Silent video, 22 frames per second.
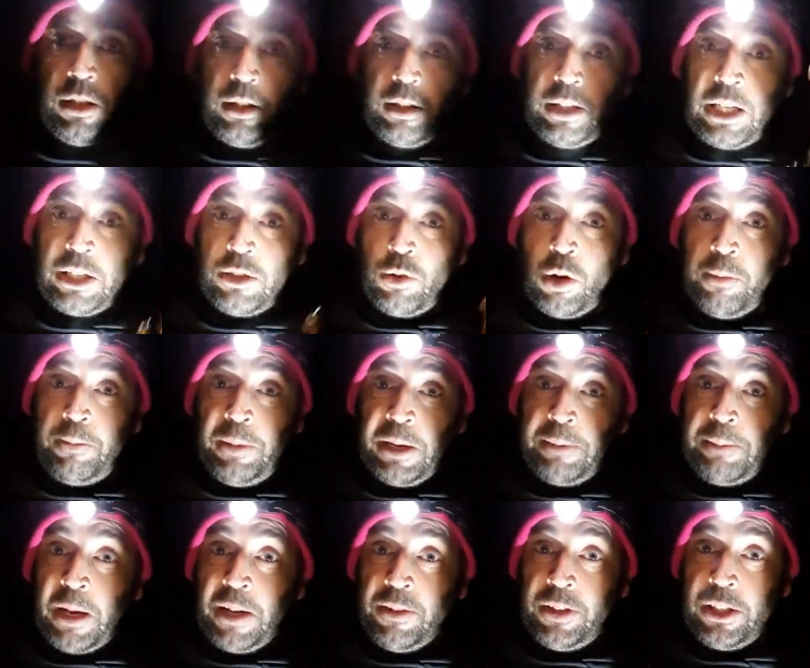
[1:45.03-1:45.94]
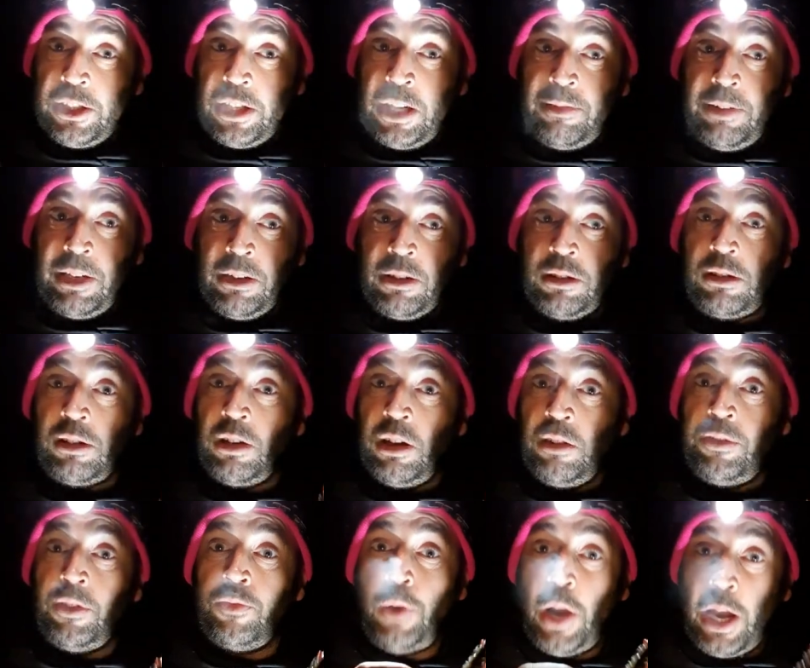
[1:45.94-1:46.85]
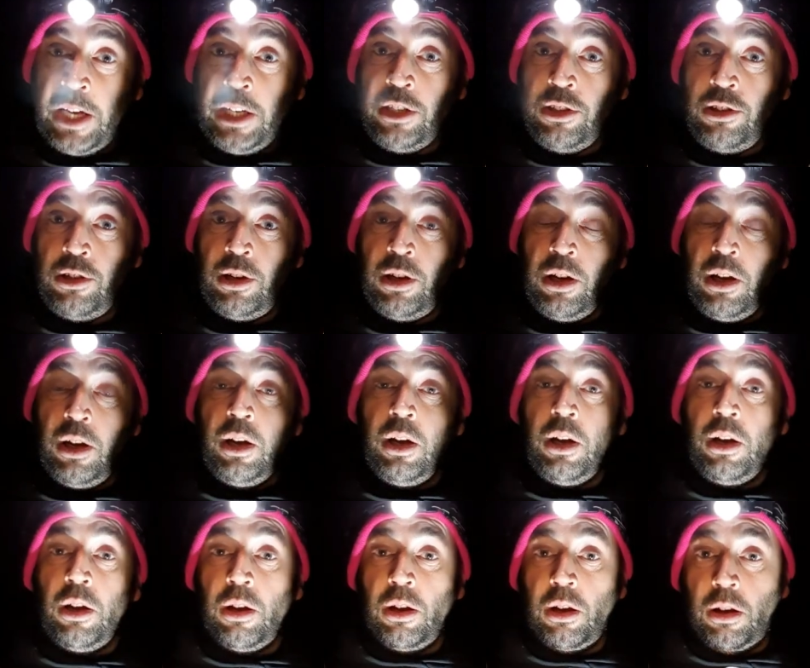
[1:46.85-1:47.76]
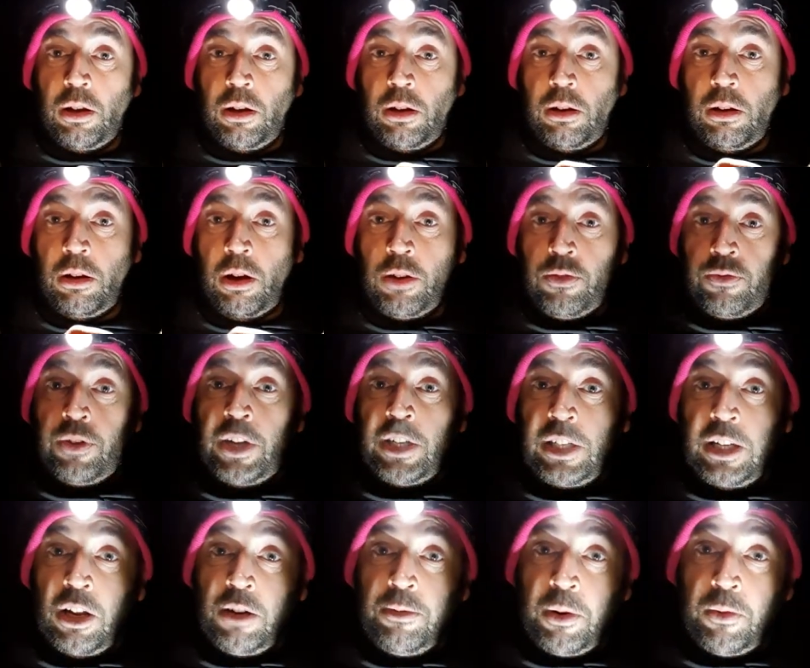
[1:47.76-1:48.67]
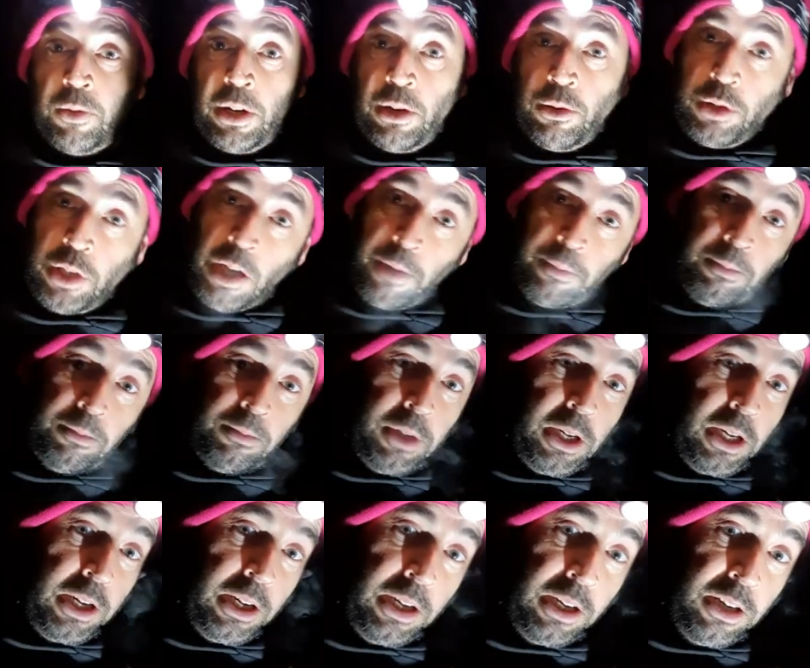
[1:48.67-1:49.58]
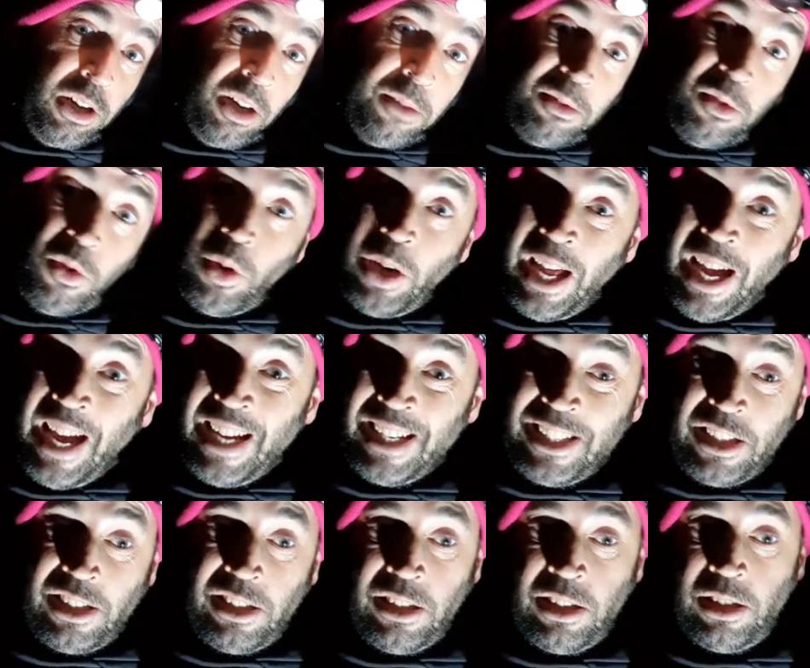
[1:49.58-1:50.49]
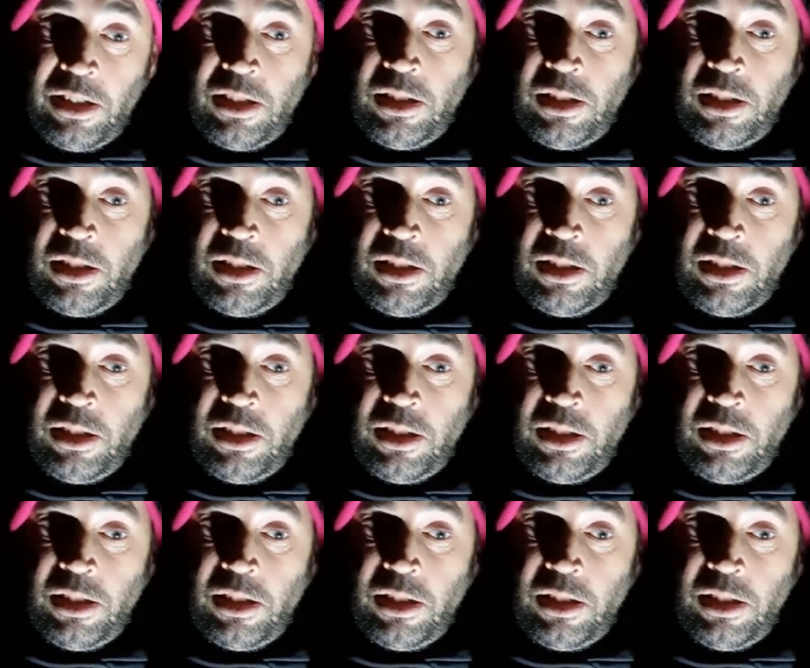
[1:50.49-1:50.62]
That's quite a big bait for this evening because we're going for range. I freshly loaded my reels up night before last.